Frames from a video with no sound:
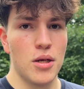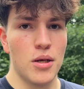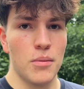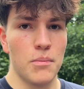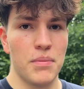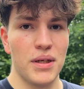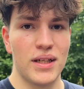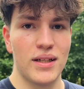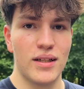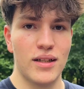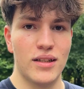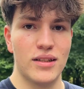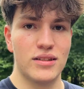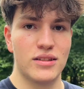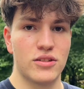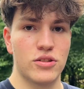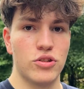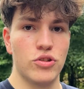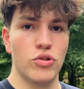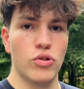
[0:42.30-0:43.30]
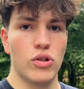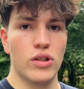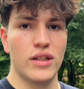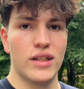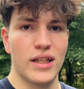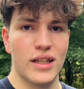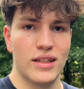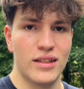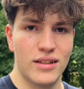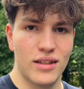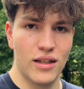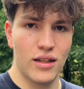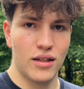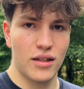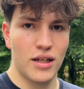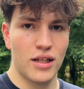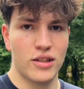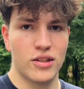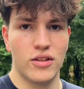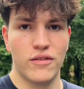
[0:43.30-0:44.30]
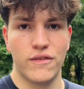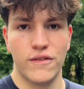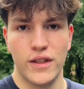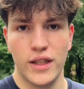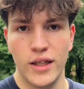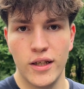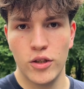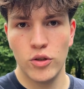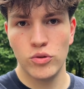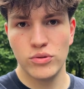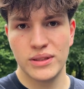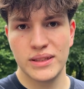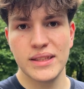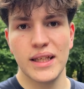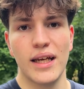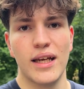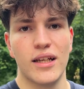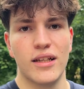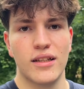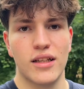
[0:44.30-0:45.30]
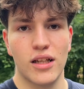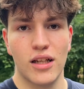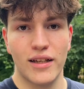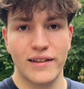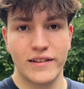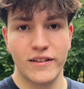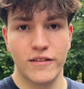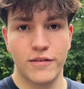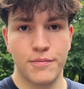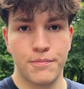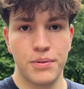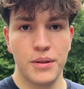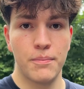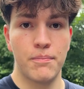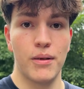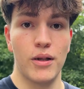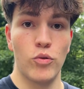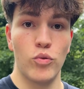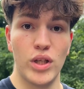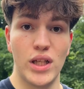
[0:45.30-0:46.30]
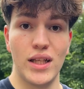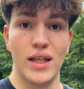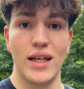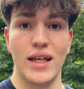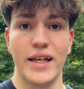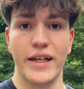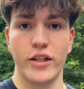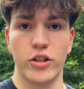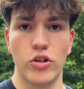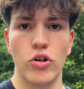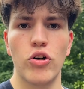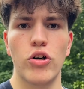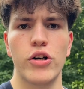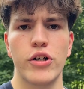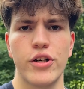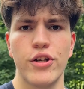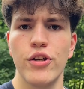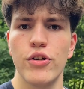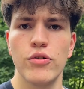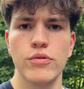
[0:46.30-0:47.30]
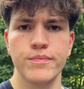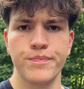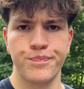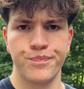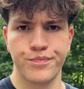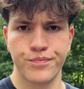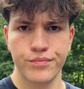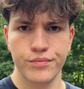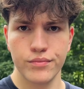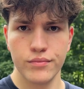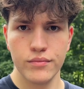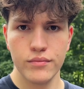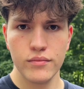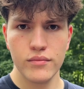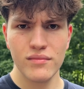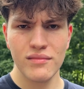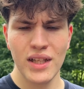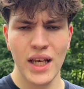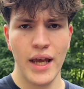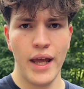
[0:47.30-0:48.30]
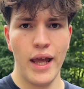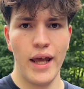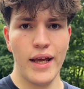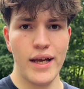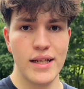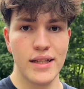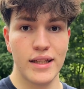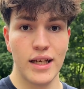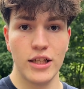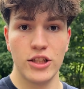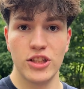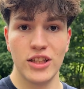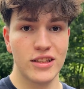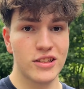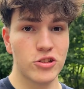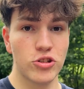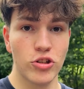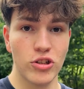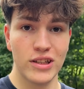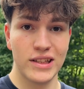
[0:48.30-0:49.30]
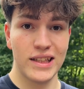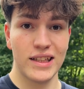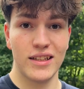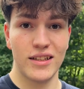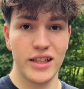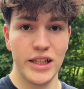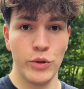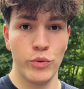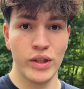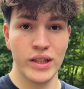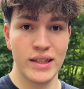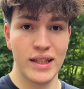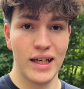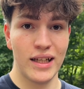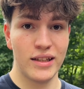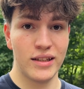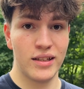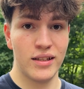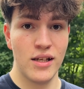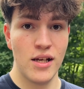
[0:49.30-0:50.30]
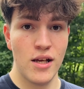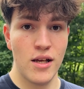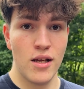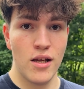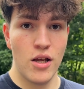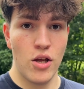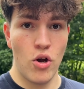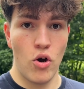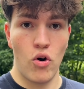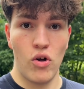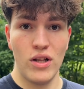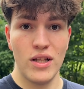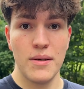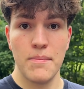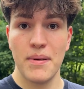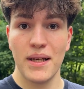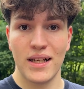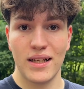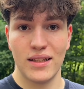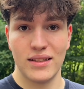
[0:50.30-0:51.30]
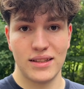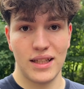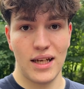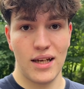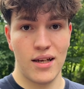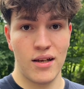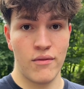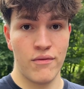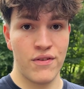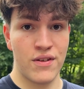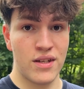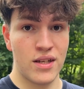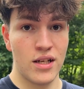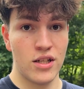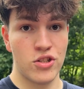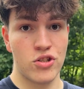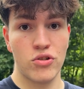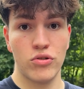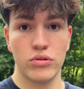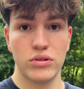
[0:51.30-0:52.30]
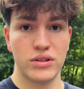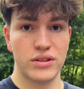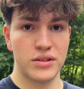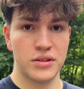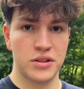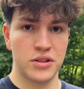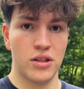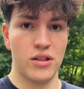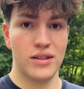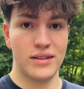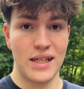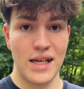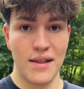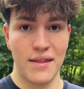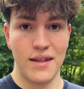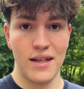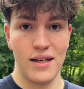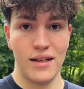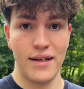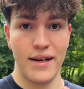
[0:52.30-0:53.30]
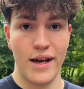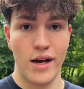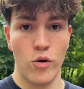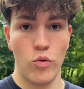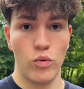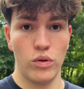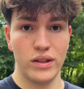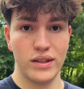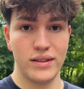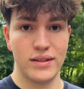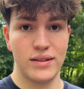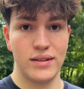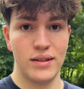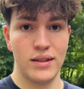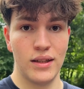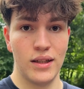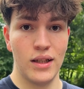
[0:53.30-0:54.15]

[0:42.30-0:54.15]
because you'll get a lot of no's and a lot of people will ignore you. And I just don't agree with that, only because I have such good results until now with